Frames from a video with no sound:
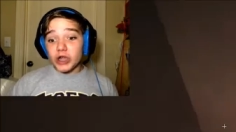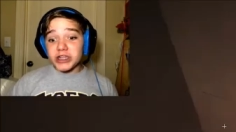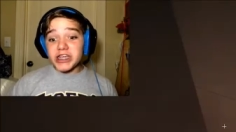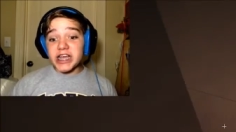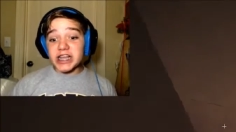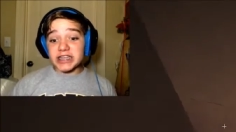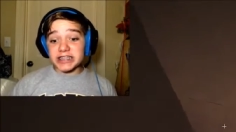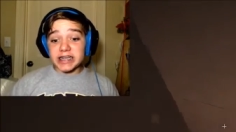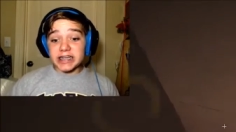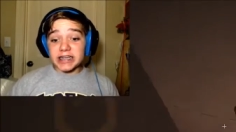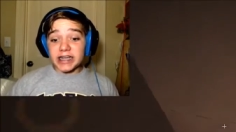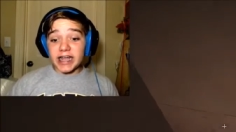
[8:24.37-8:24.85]

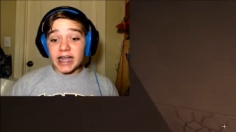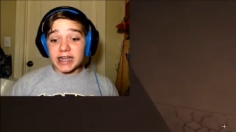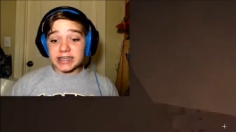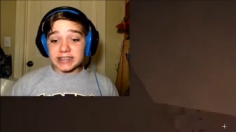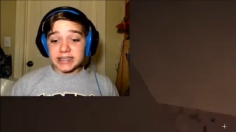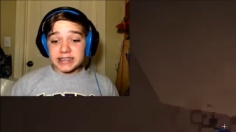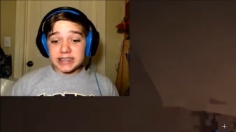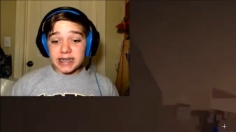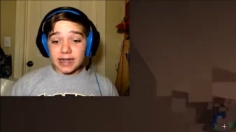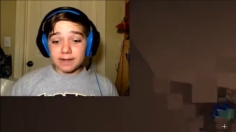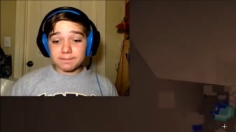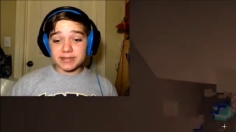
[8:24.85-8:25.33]
Yes, guys,
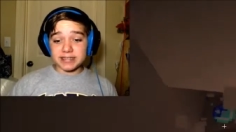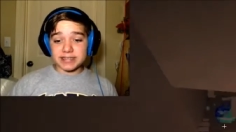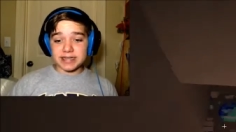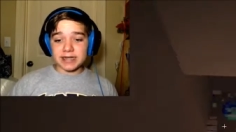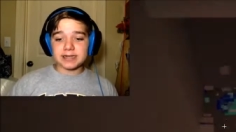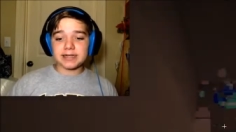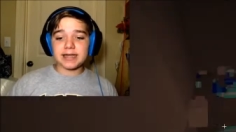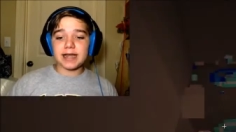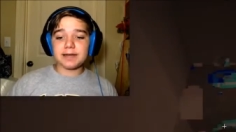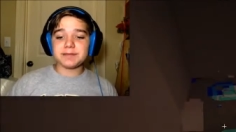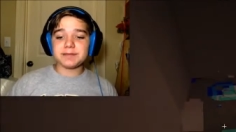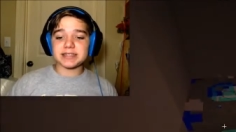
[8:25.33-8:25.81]
diamonds,
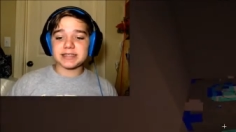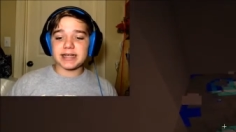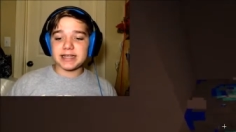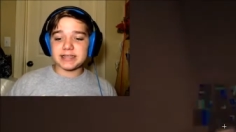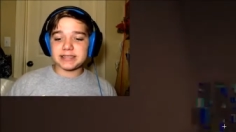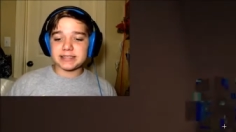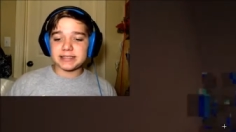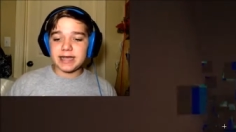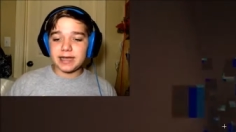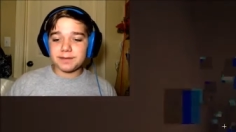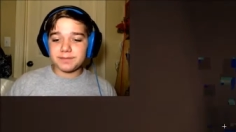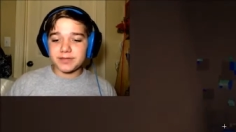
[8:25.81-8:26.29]
diamonds,
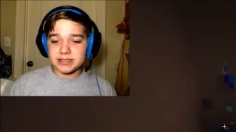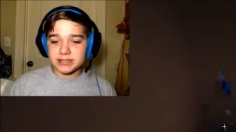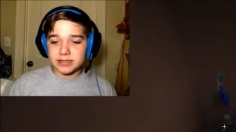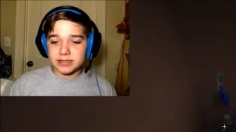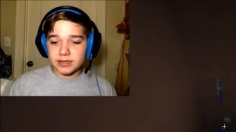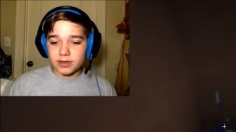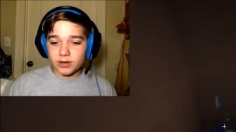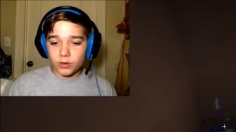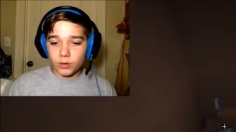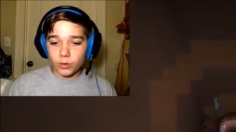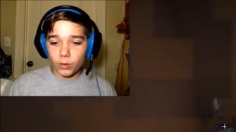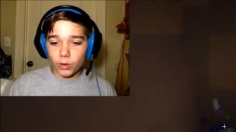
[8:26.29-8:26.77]
guys, diamonds.
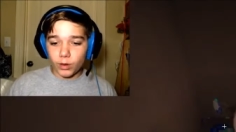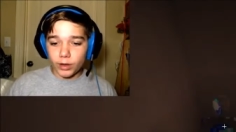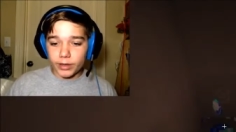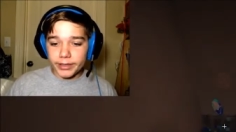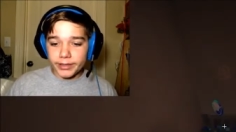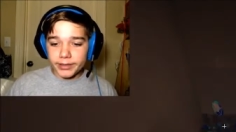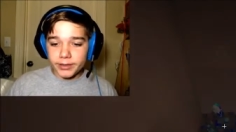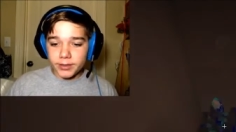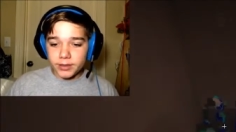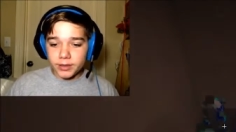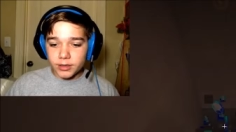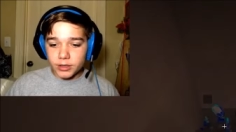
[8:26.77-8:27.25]

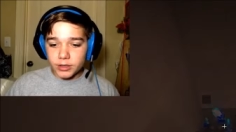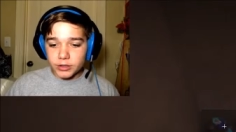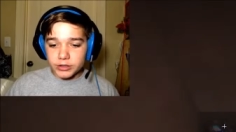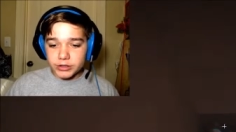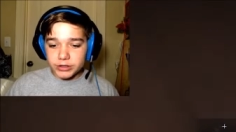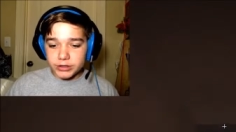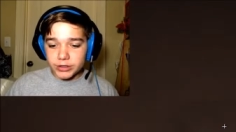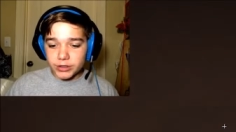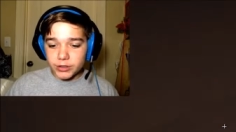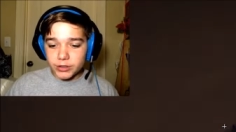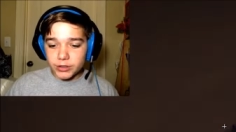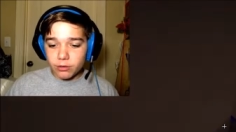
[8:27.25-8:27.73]
One,
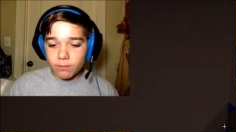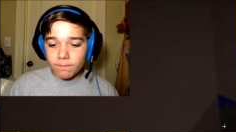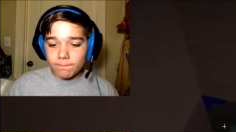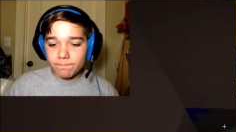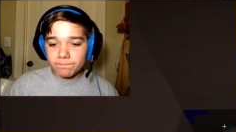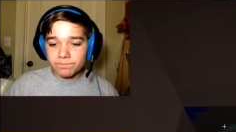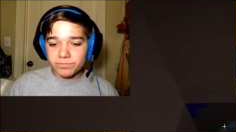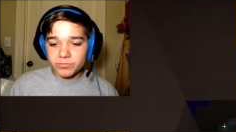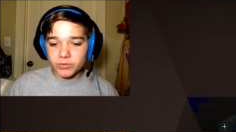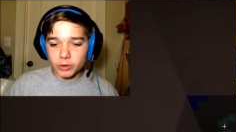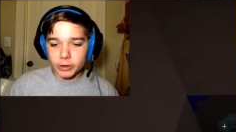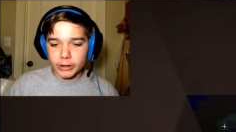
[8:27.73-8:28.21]
two,
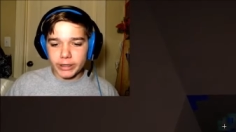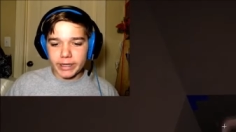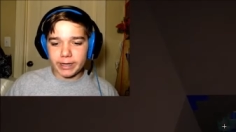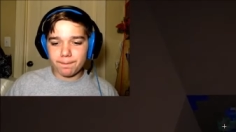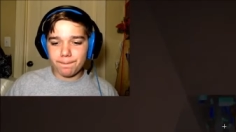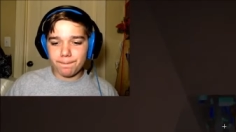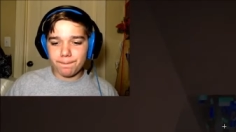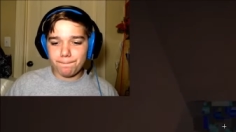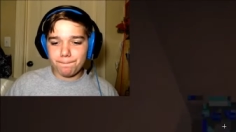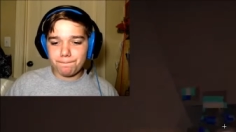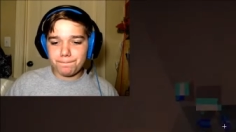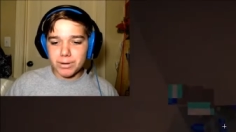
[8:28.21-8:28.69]

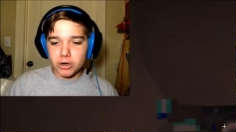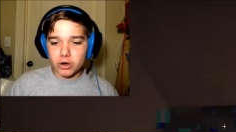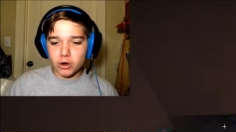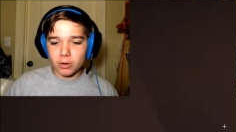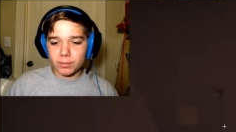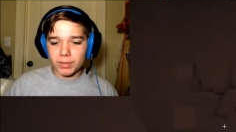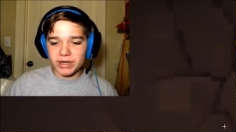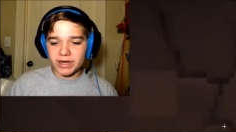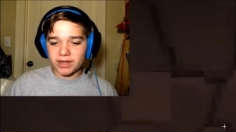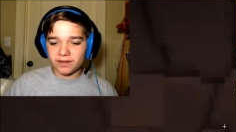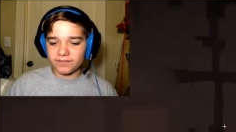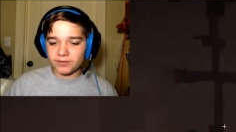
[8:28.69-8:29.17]
three.
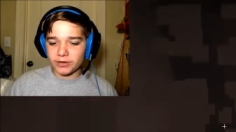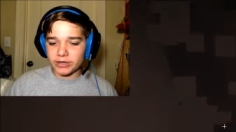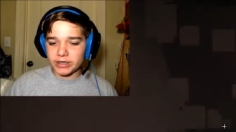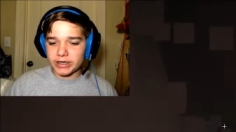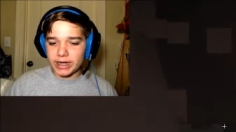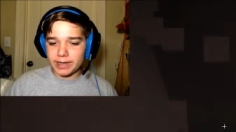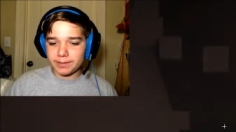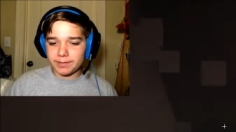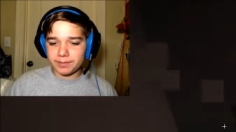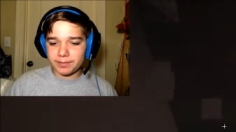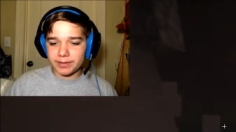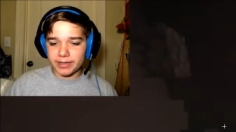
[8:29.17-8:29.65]
Boom! Enough for a
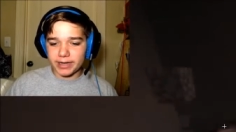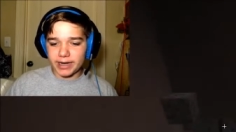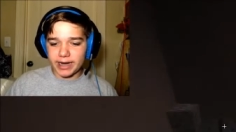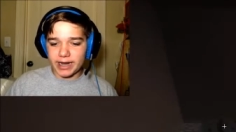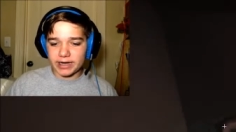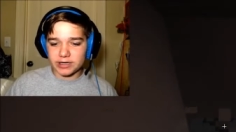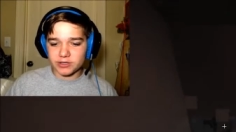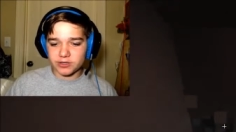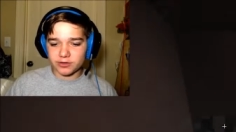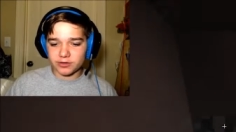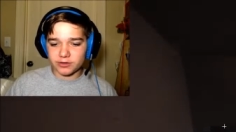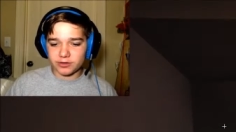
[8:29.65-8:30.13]
diamond
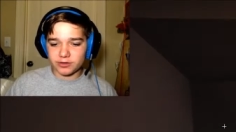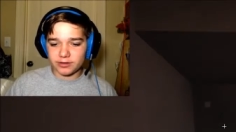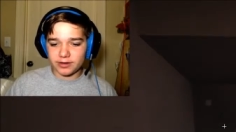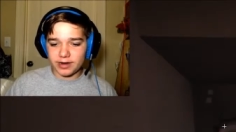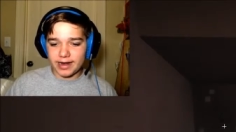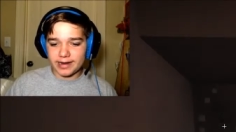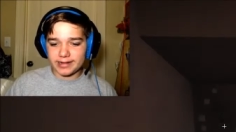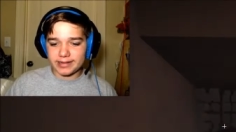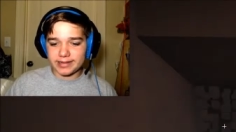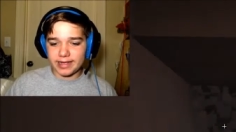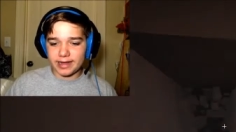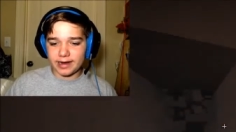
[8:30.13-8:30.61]
pickaxe
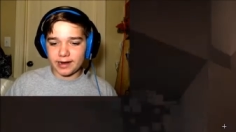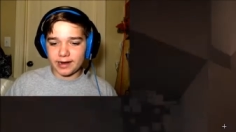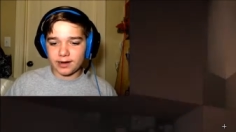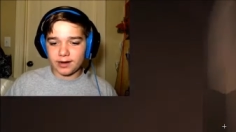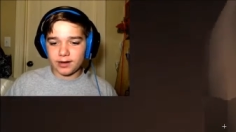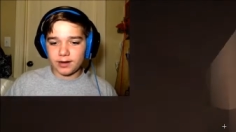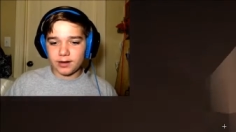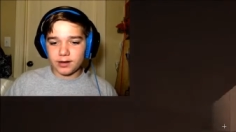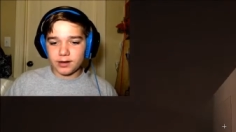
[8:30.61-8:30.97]
right there.